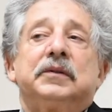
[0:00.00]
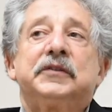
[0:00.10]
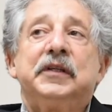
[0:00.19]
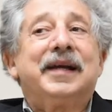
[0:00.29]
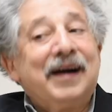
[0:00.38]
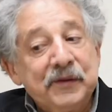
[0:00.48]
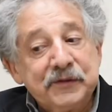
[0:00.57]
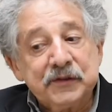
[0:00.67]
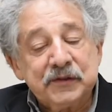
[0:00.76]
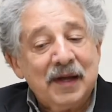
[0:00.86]
City
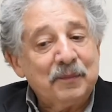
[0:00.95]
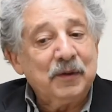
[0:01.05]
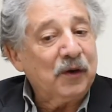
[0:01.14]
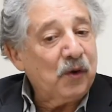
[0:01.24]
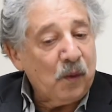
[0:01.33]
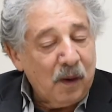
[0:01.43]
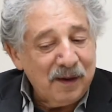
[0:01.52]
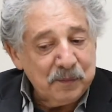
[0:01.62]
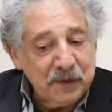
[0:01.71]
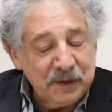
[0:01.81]
Council's not been
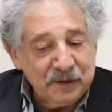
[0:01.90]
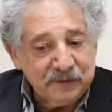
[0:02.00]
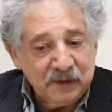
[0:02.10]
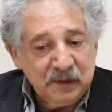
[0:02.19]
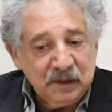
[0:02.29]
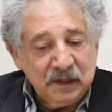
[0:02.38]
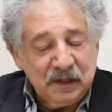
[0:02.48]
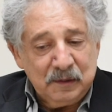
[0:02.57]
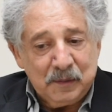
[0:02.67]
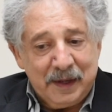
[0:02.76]
cooperative
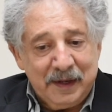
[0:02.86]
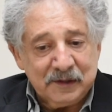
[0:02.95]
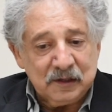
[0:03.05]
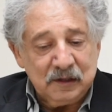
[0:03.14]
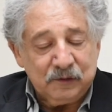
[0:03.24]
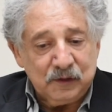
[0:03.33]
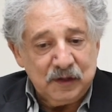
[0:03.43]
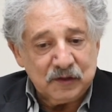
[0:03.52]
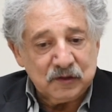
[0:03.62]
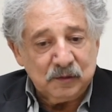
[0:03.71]
in my asking for
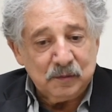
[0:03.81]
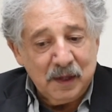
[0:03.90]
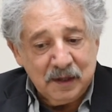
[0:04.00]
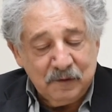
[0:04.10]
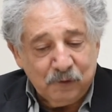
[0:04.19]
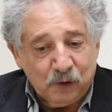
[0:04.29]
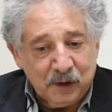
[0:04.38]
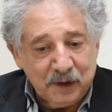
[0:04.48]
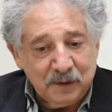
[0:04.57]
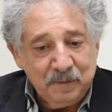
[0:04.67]
additional money
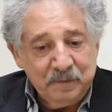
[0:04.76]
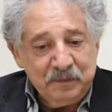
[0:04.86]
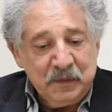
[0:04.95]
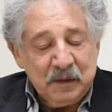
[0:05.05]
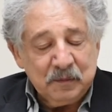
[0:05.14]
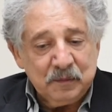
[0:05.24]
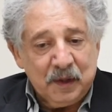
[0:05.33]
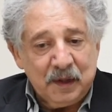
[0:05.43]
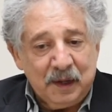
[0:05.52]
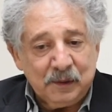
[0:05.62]
for it,
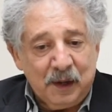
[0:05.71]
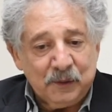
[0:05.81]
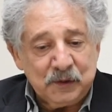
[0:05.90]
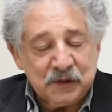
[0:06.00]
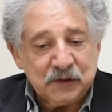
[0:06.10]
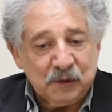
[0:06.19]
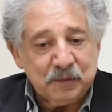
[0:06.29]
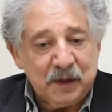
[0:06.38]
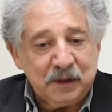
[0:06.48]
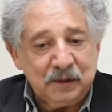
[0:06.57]
but I would just
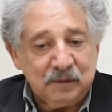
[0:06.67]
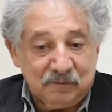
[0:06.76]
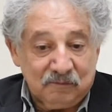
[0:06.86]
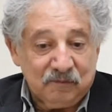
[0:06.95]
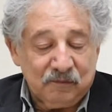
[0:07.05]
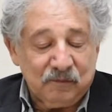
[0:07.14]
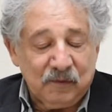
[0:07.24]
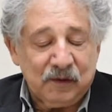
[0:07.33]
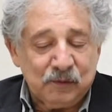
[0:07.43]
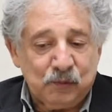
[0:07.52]
hope that
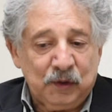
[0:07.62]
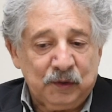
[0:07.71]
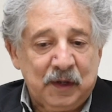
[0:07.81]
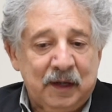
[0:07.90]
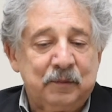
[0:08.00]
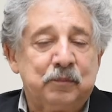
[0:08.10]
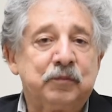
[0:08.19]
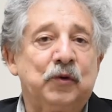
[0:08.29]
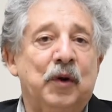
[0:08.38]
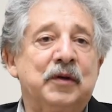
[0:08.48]
it will get
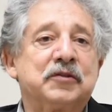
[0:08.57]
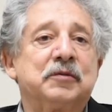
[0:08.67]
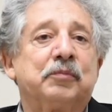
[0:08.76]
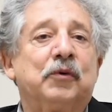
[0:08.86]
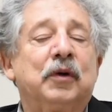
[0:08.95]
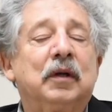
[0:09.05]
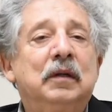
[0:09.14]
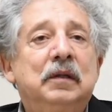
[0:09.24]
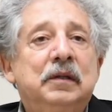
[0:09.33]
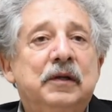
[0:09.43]
greater support
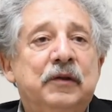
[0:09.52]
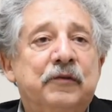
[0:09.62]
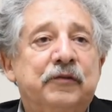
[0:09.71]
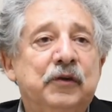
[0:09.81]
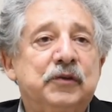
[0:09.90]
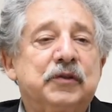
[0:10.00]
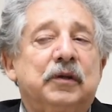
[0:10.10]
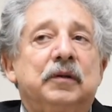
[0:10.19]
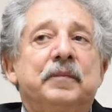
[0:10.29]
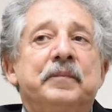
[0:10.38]
in the future.